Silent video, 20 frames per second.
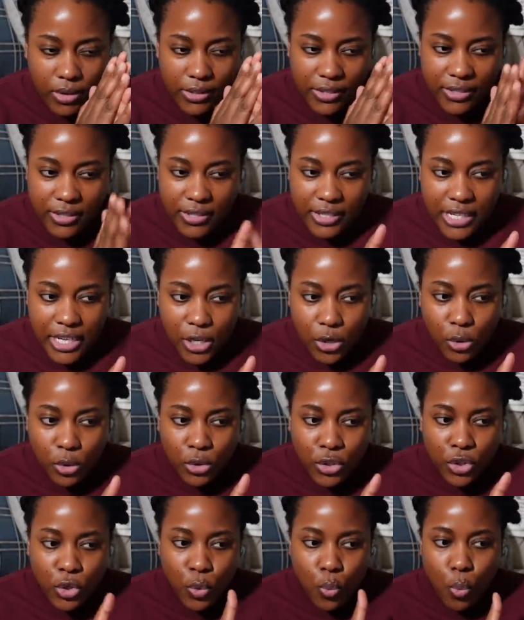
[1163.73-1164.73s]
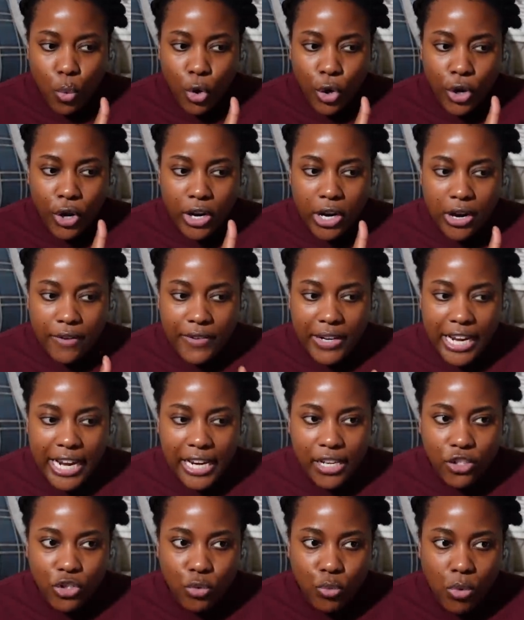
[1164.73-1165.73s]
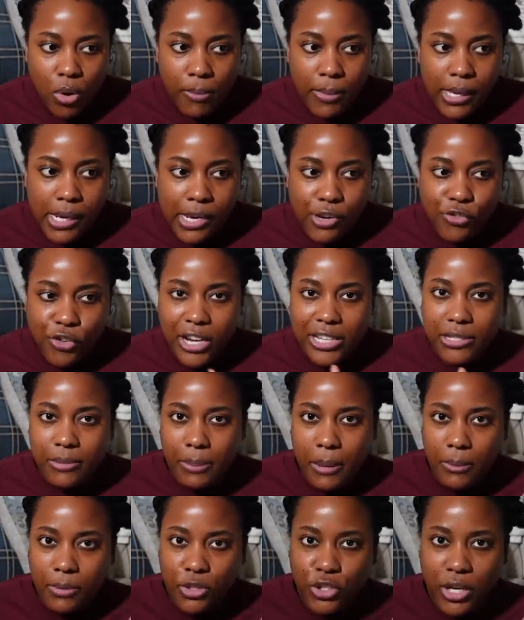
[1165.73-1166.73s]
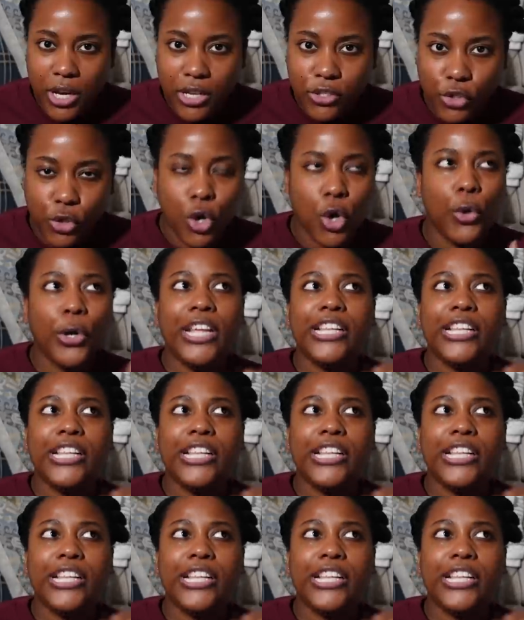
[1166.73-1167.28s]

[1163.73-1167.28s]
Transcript: steals the work of an Asian woman and tries to publish it as her own.